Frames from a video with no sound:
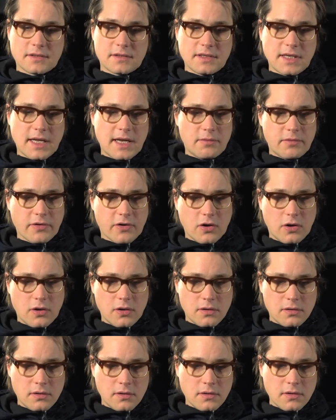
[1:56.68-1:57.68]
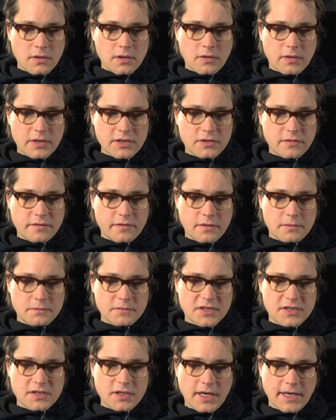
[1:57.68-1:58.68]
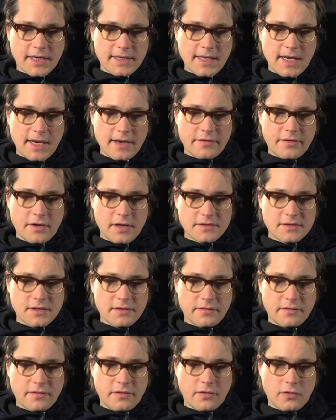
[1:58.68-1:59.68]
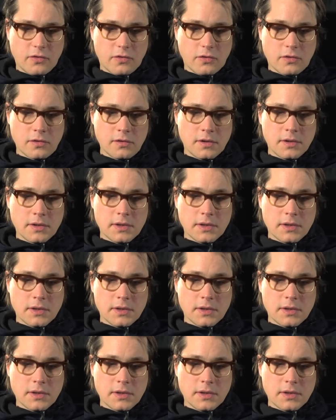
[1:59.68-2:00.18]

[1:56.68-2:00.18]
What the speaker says: now we've got a question from Psychedelic574.